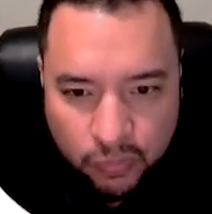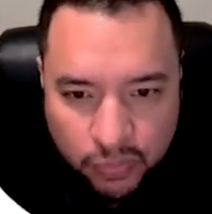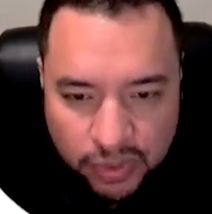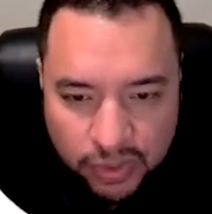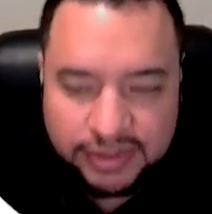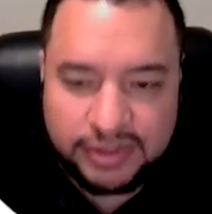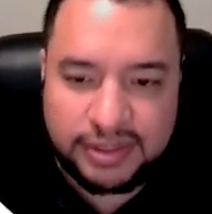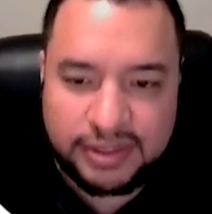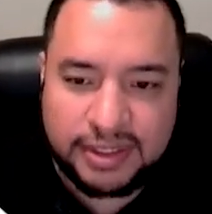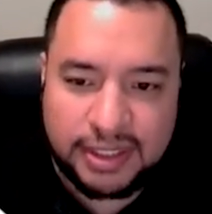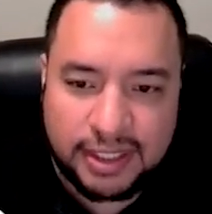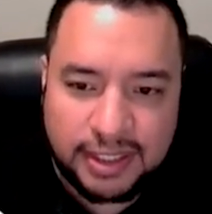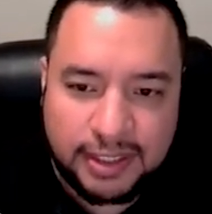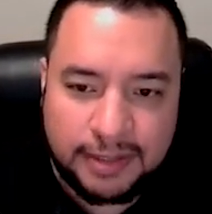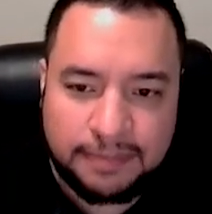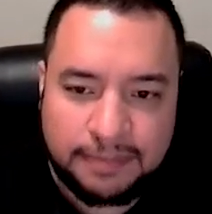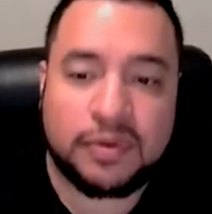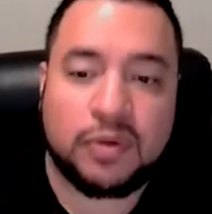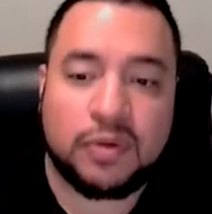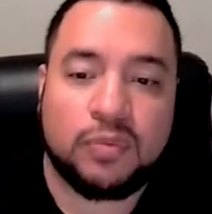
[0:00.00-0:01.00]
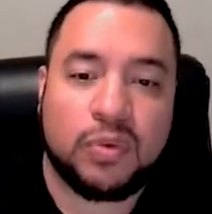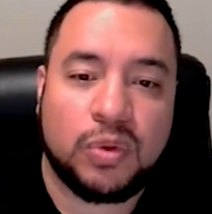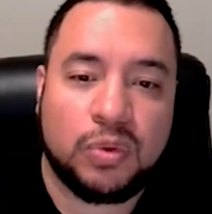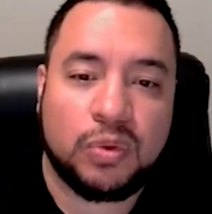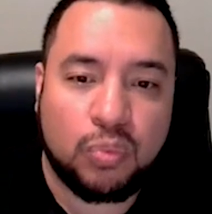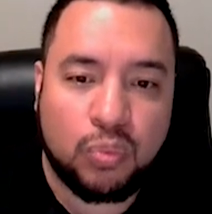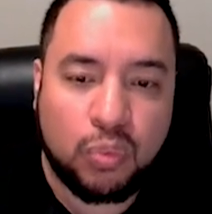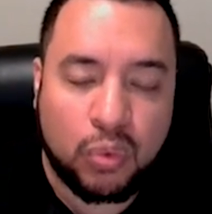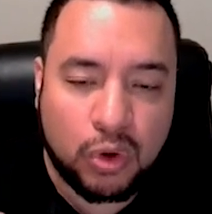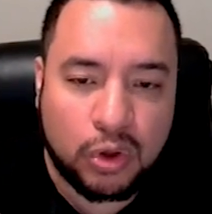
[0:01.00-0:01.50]
with time,
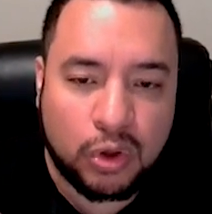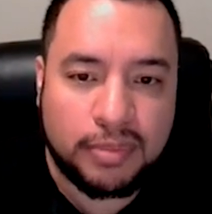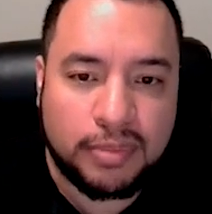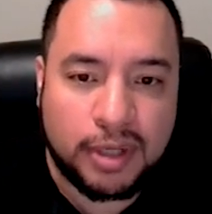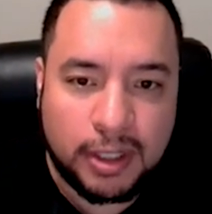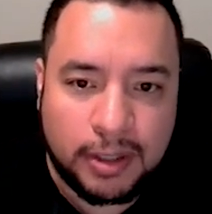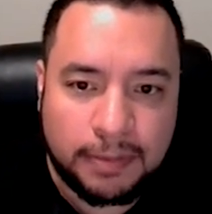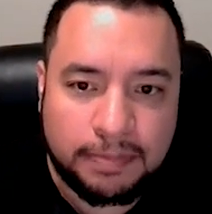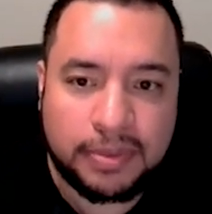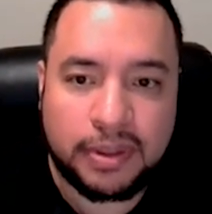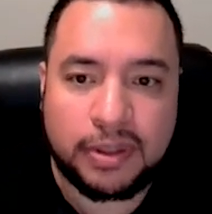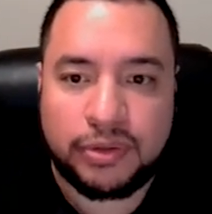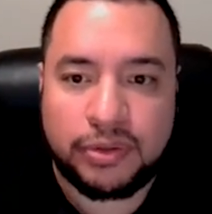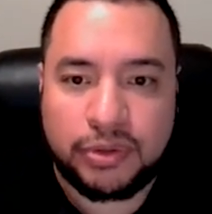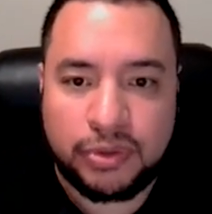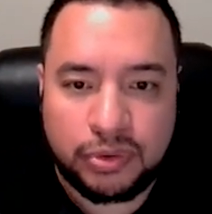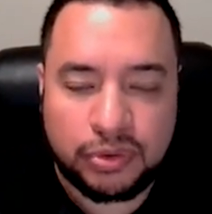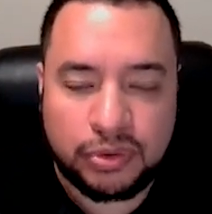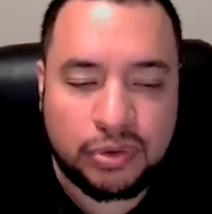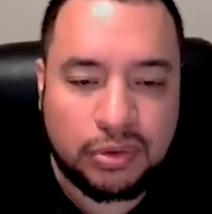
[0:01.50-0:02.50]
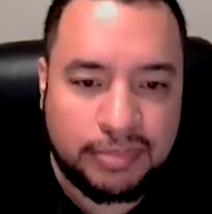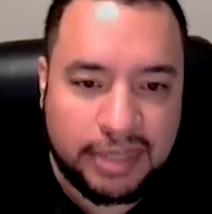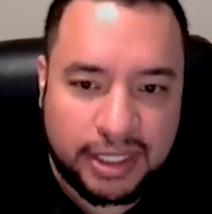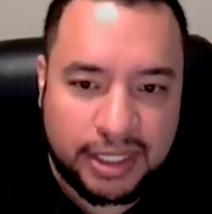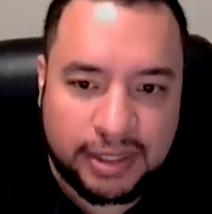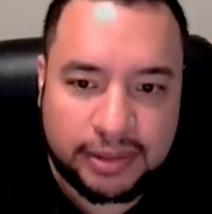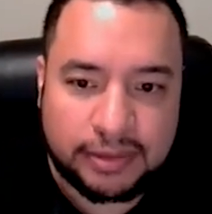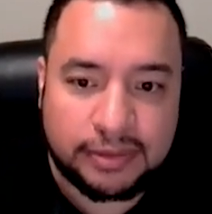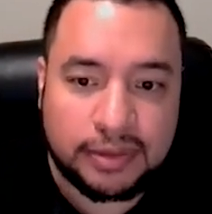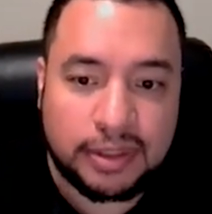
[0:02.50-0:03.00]
will warm up your
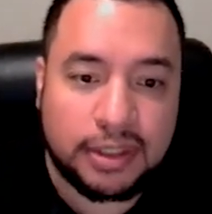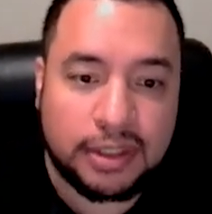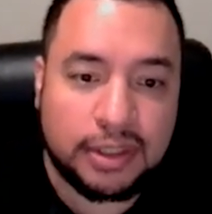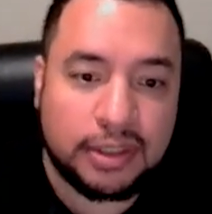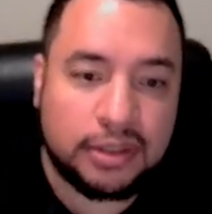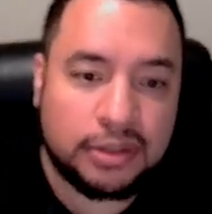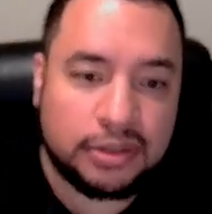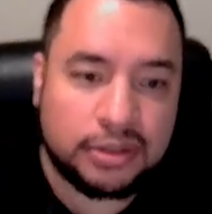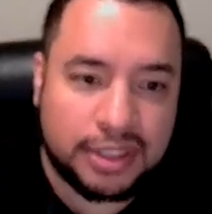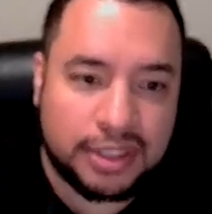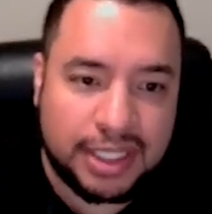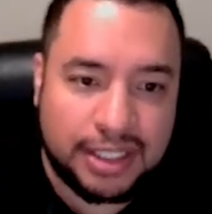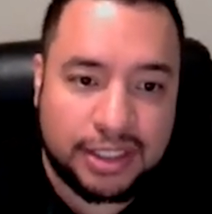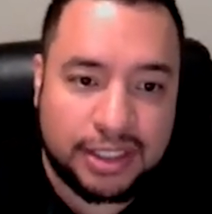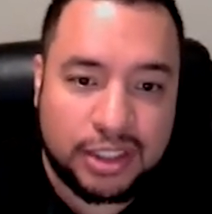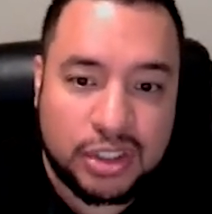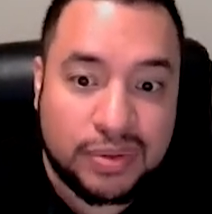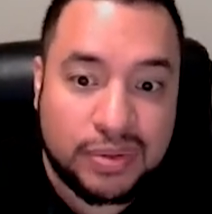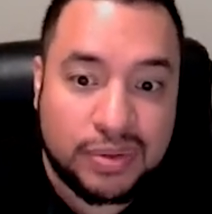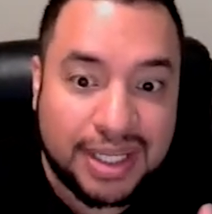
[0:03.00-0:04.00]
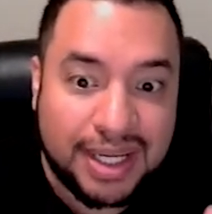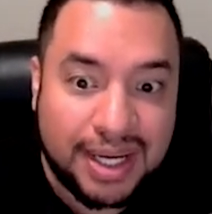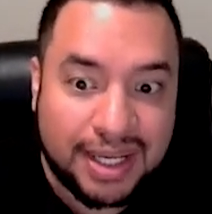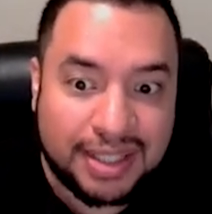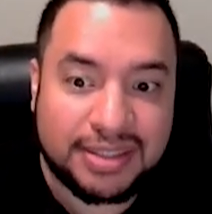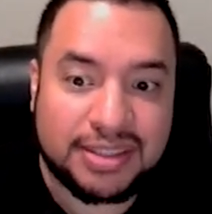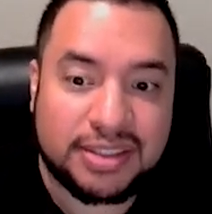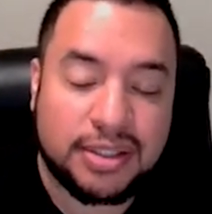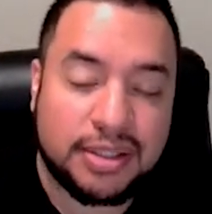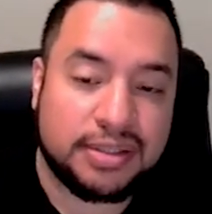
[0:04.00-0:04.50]
domain so that you
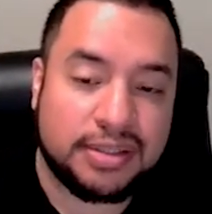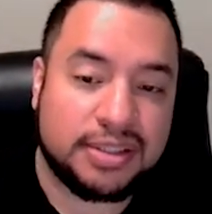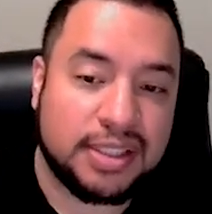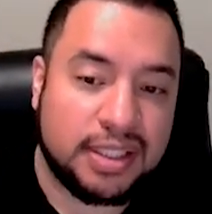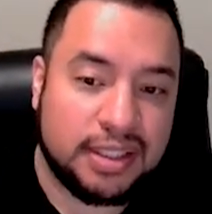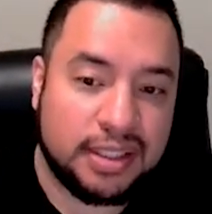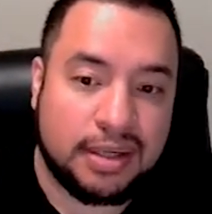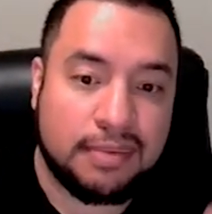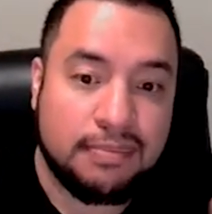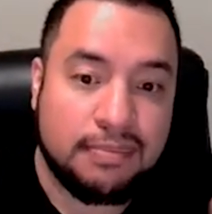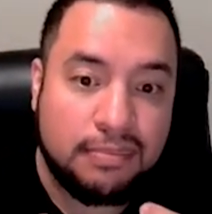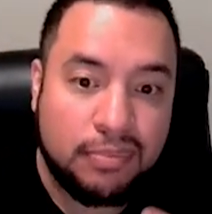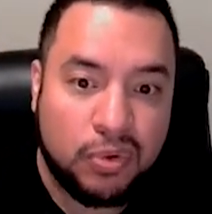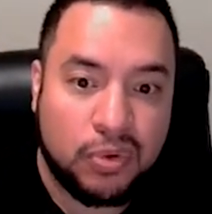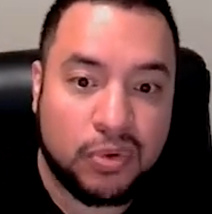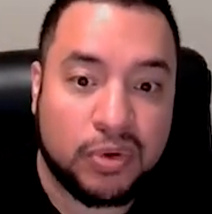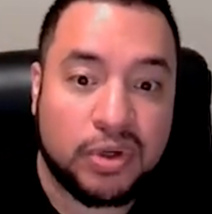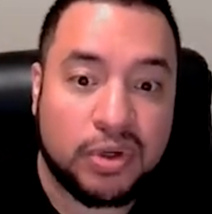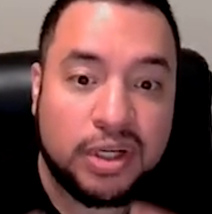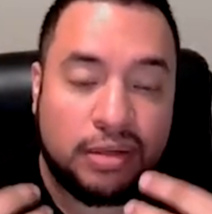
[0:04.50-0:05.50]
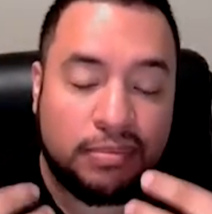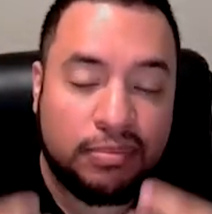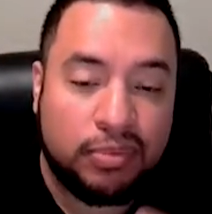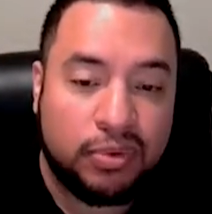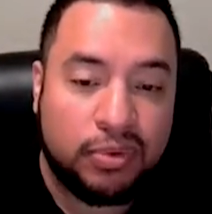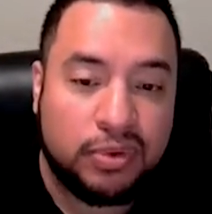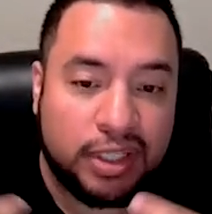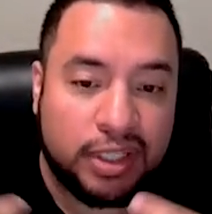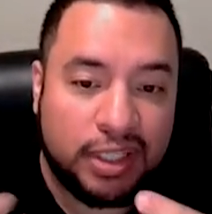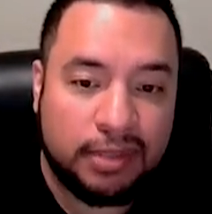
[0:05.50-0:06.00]
can start sending more and
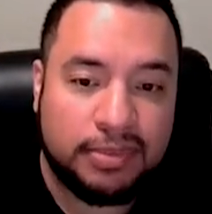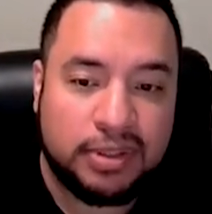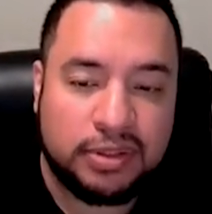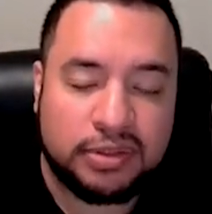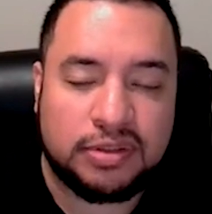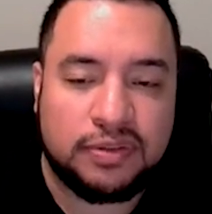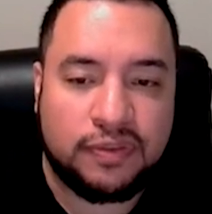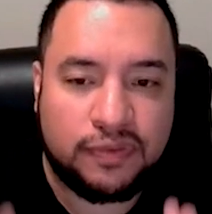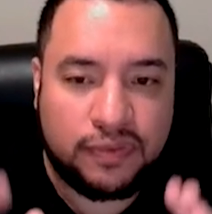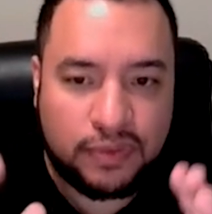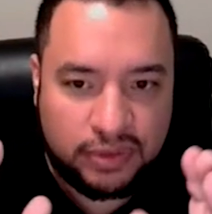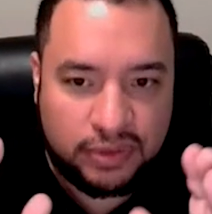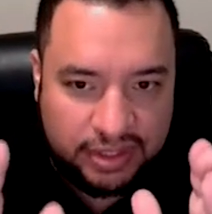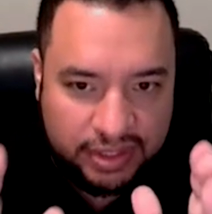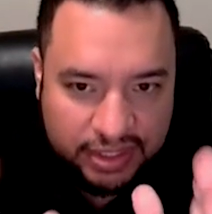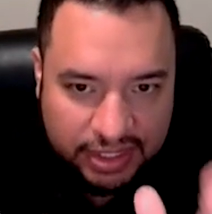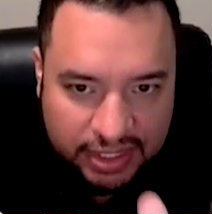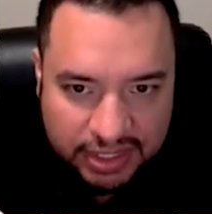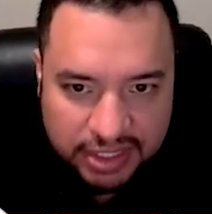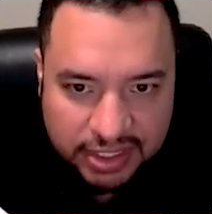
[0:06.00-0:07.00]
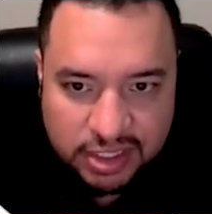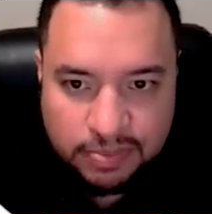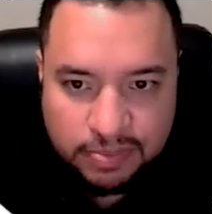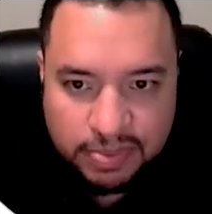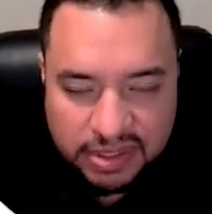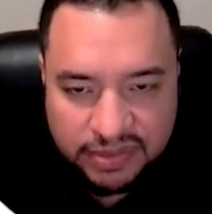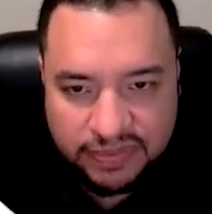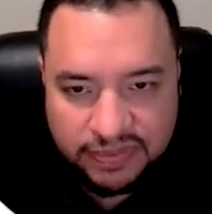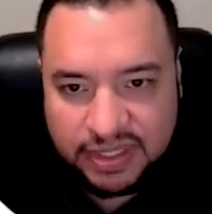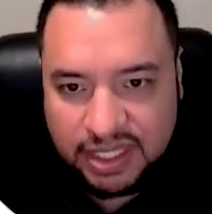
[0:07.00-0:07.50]
more emails for this
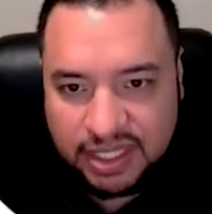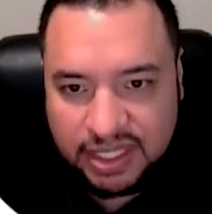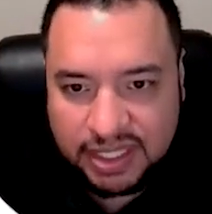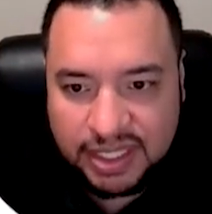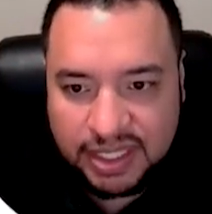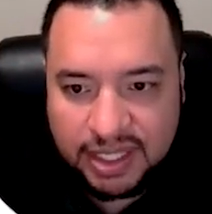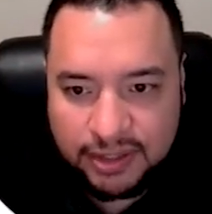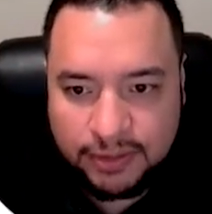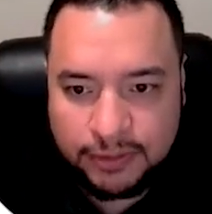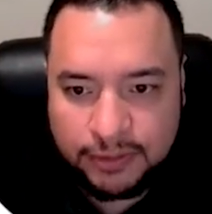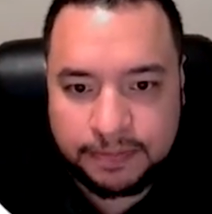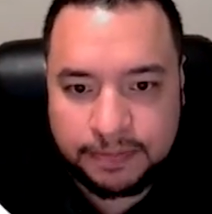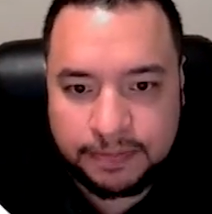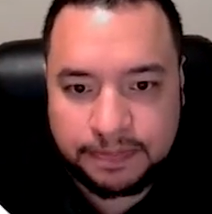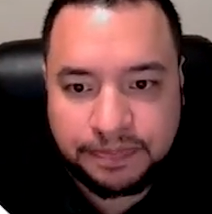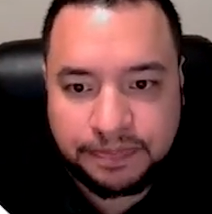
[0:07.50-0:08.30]
specific account